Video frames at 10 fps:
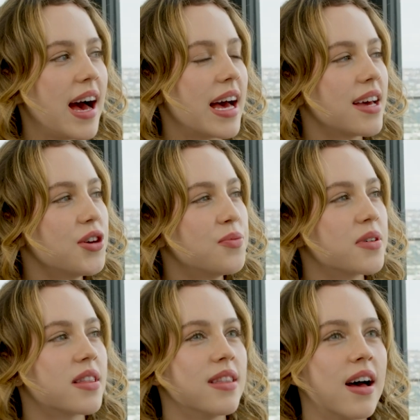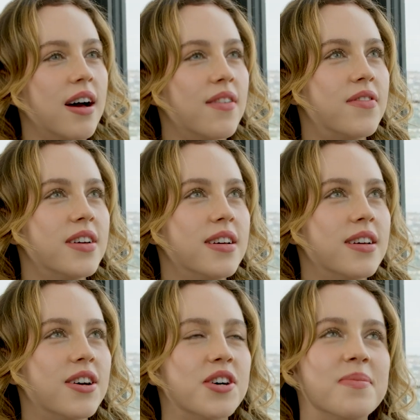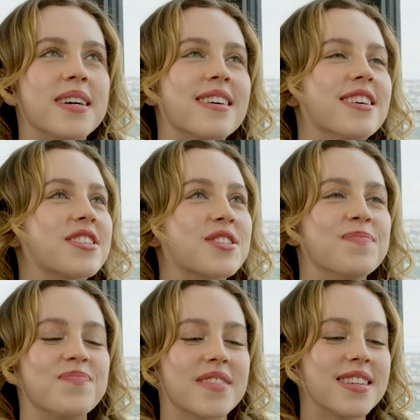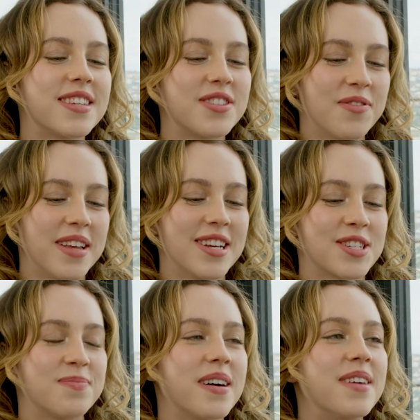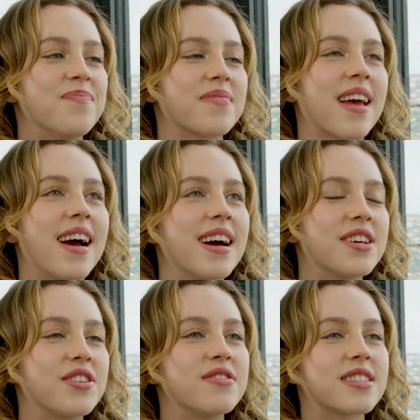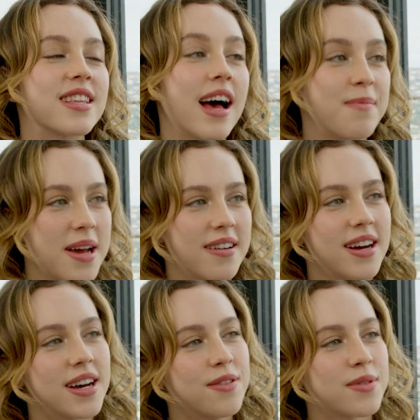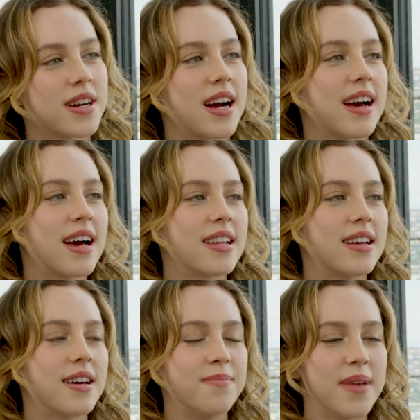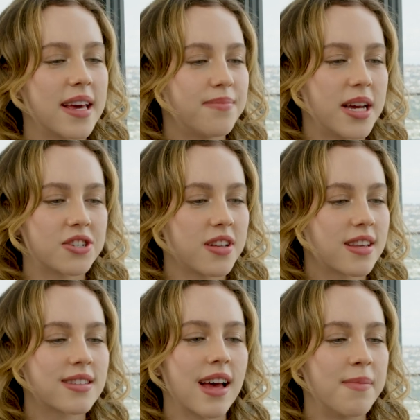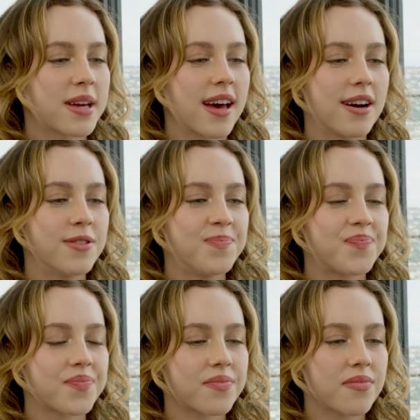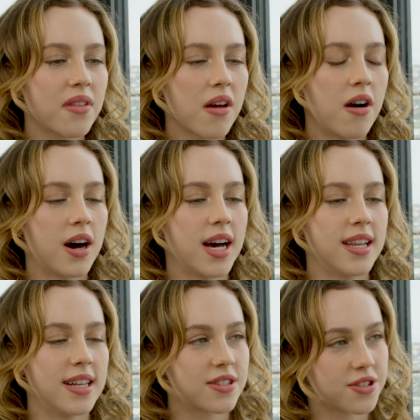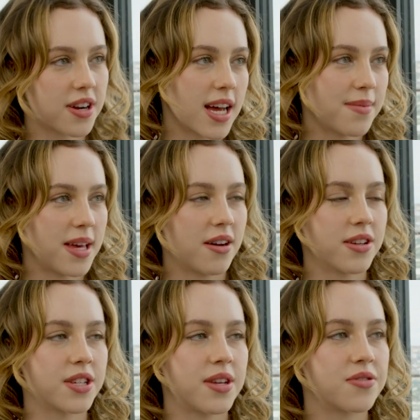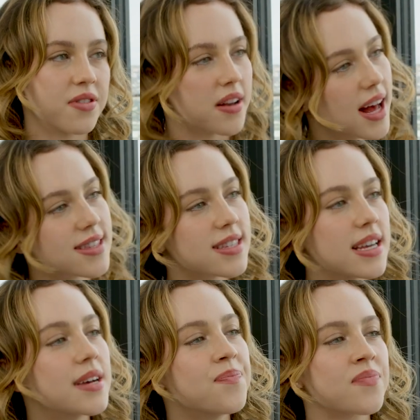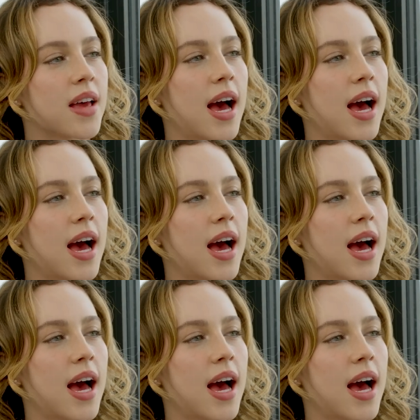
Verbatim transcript: I would love, oh my gosh, this is so niche, but I had a huge slime era where I had a ma major like slime account on Instagram and also I sold on Etsy.